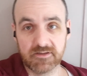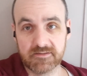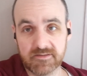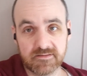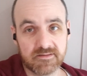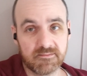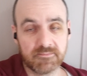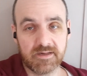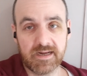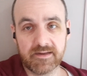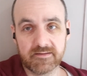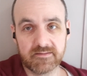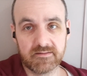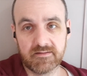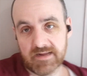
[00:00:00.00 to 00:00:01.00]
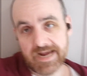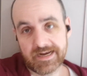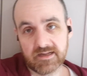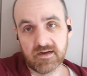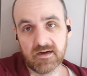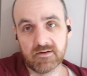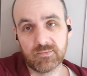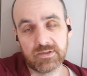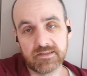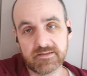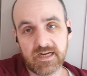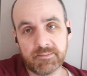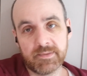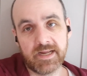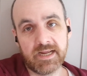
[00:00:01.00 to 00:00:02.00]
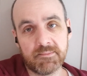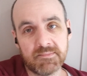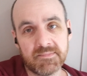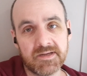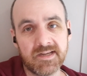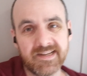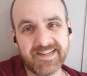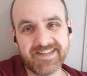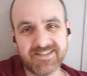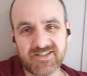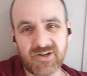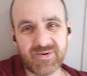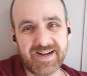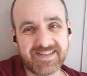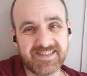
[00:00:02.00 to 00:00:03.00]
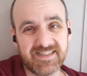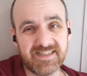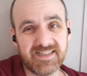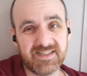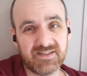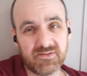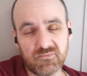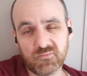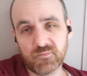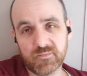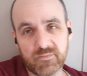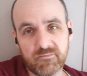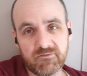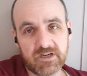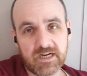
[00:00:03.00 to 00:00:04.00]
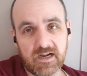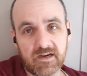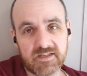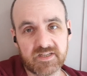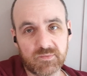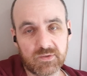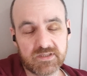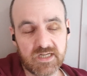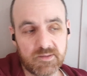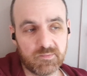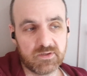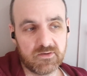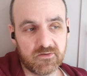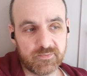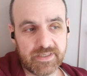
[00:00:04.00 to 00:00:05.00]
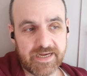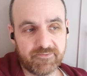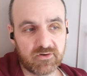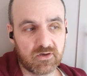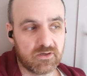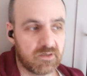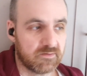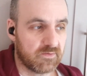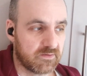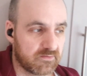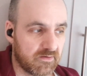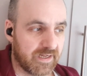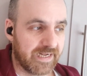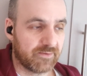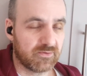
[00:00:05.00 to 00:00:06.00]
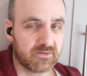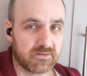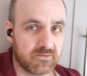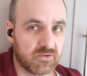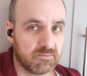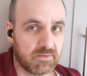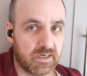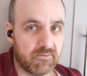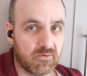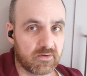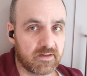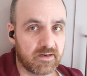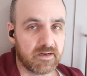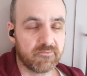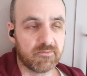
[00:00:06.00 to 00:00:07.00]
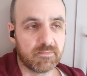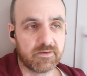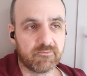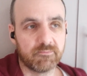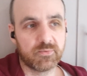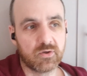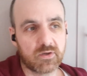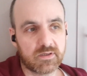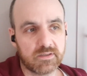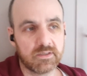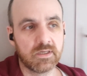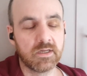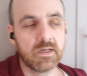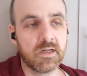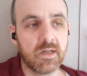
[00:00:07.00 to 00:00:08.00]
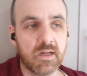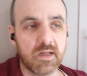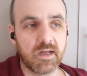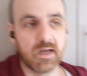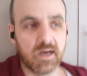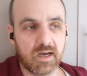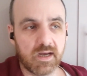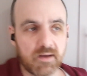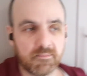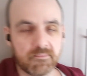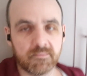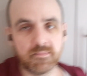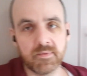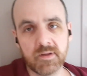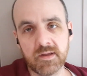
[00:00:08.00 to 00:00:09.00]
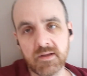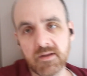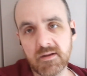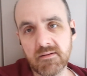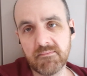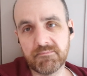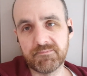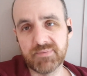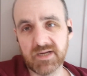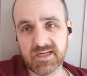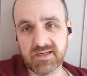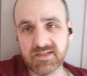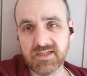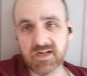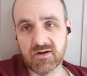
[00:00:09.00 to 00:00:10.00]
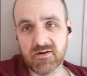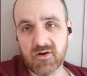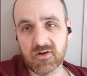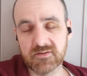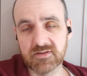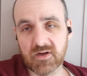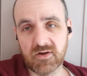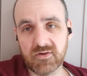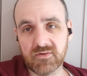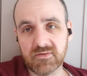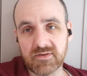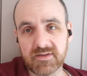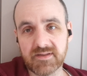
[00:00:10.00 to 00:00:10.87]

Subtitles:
other system that has the head guard with the same name. So actually, regardless of what term we use, we haven't got a universal language because you might have looked at it from a different book. But, you know, also,